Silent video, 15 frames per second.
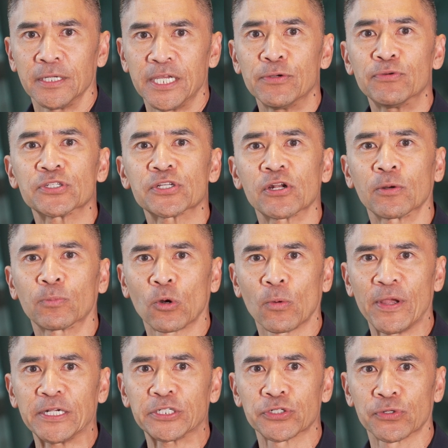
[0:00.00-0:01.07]
He was on a
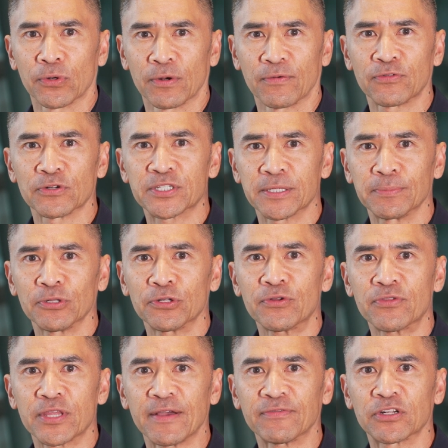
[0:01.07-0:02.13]
probation order for similar
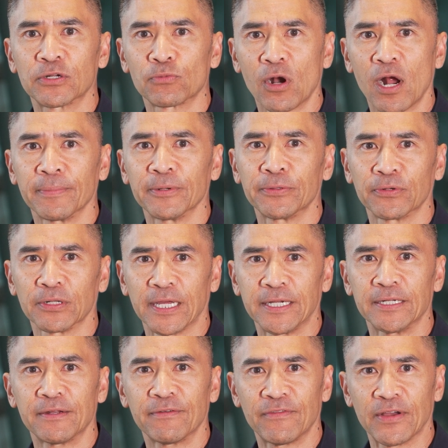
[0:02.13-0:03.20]
theft and
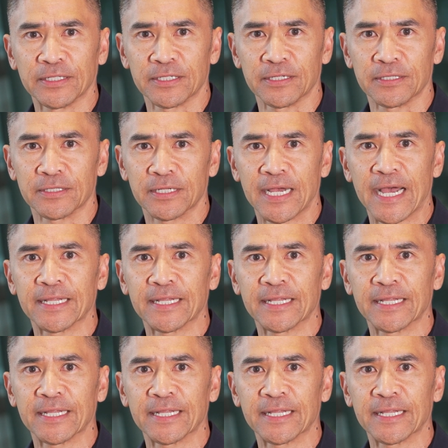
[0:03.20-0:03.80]
robbery-related offenses